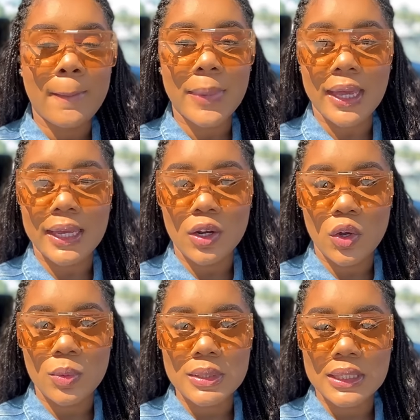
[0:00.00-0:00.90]
back at
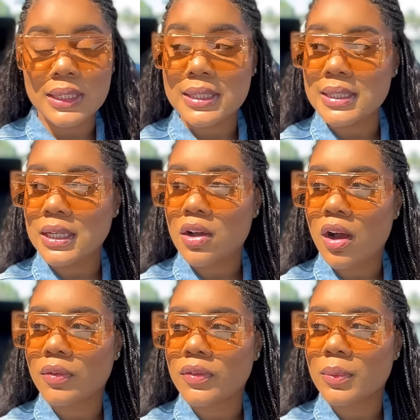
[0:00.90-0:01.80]
home to get Zeke
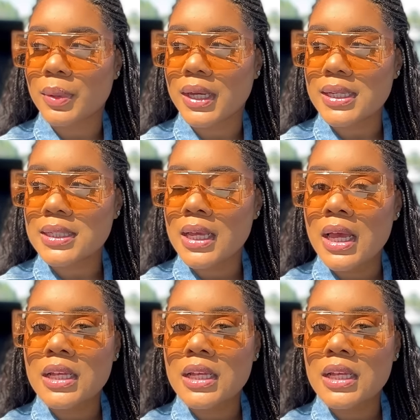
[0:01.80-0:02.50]
off of the bus.